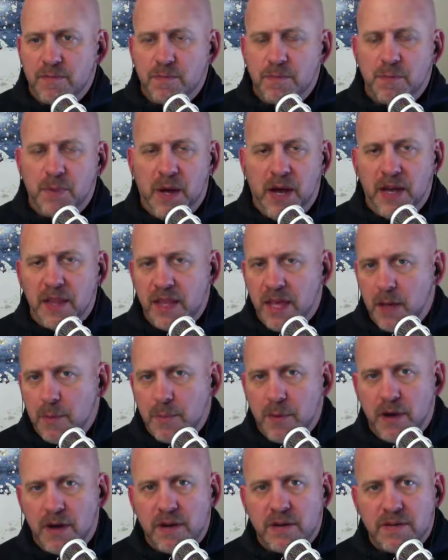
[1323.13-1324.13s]
behind the eight
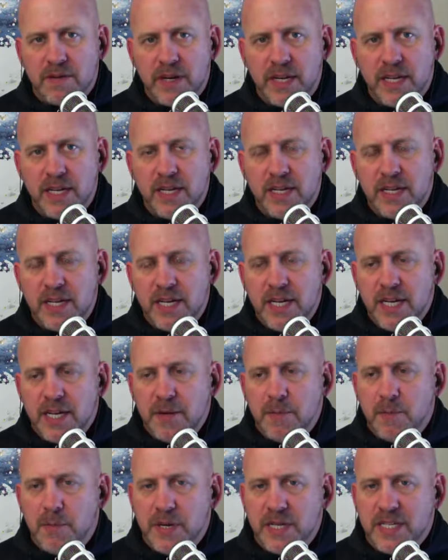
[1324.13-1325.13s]
ball, right?
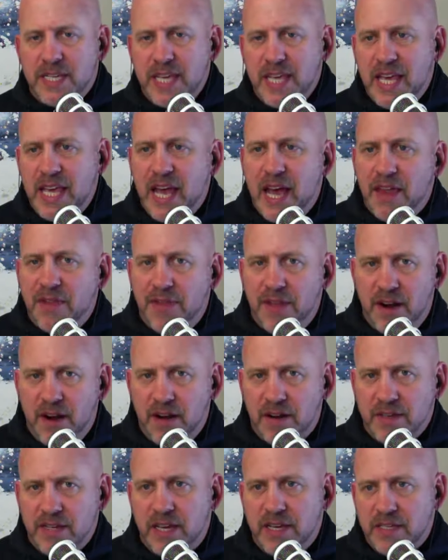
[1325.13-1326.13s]
But to get
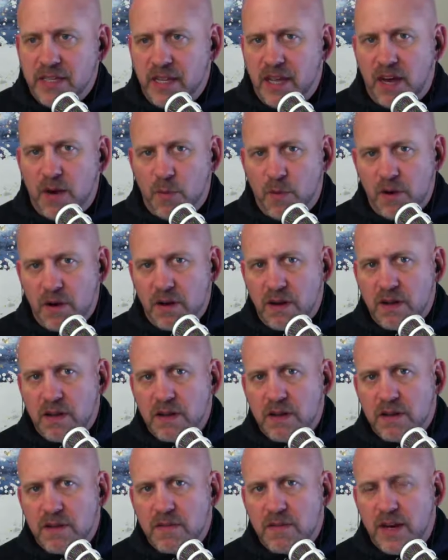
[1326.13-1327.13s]
there takes a lot of work,
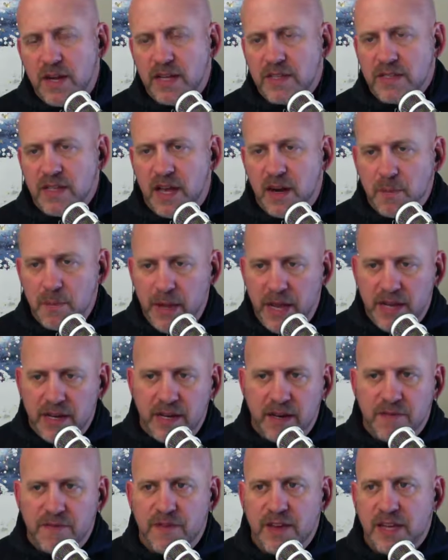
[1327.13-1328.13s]
right? It's not a
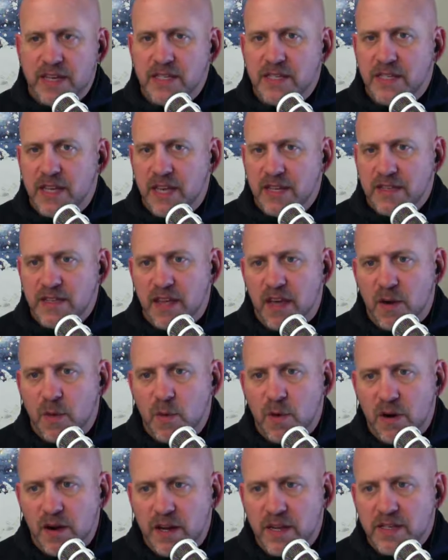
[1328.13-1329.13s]
Band-Aid fix. It takes a lot of
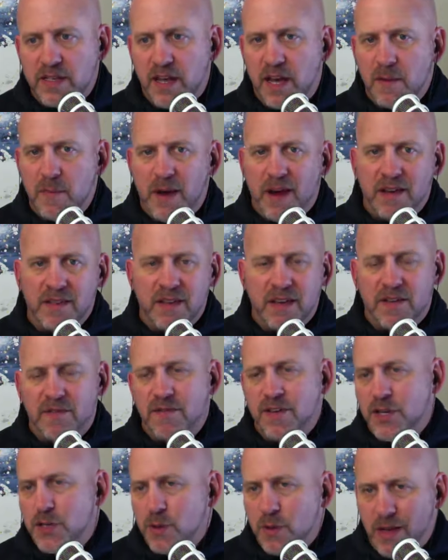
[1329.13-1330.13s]
work. It's not about like
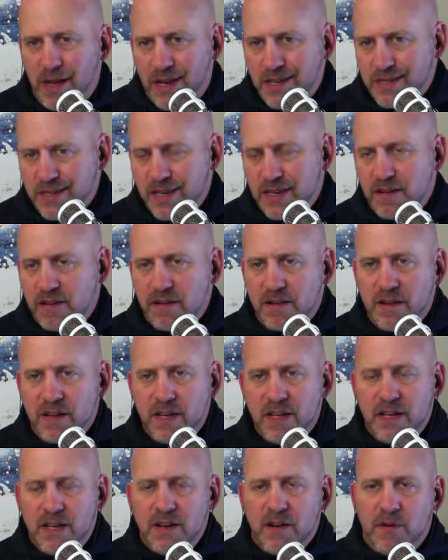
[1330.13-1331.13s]
visualizing
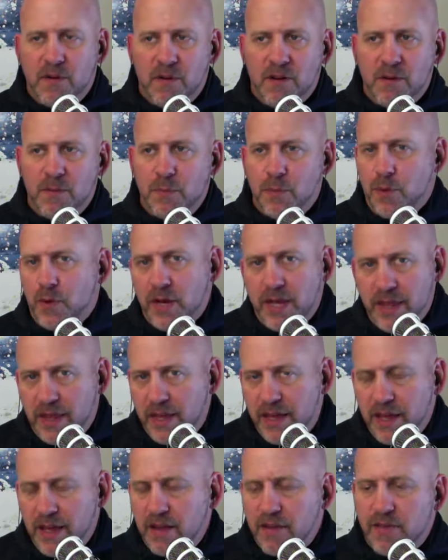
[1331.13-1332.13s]
or
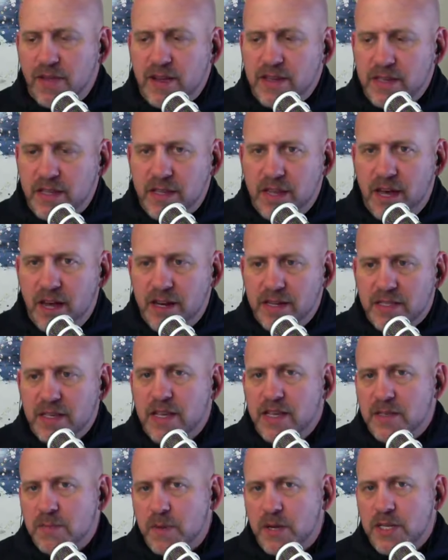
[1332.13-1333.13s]
breathing or things like that.
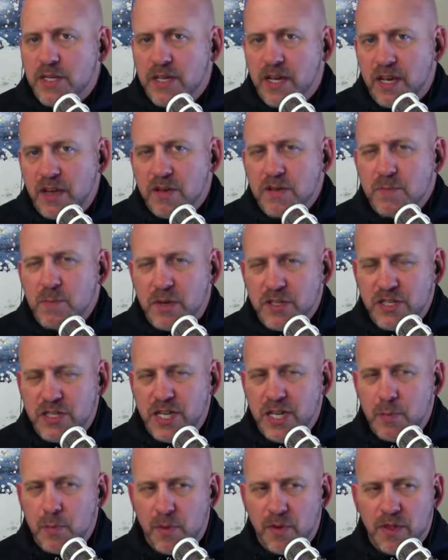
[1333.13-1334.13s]
It goes much
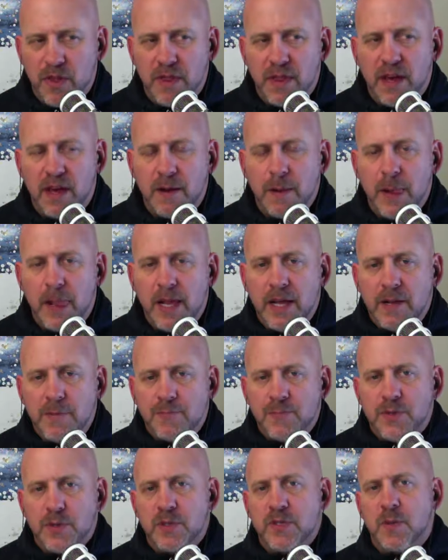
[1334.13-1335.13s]
deeper than that.
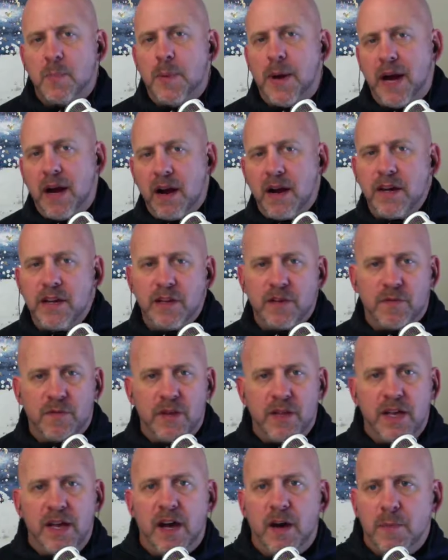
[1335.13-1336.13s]
So as the parent, you can
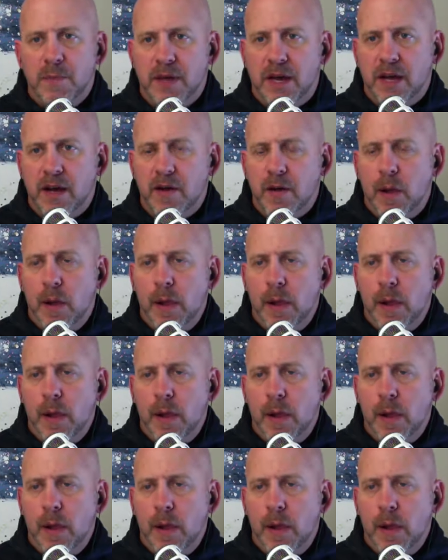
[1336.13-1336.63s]
really help that.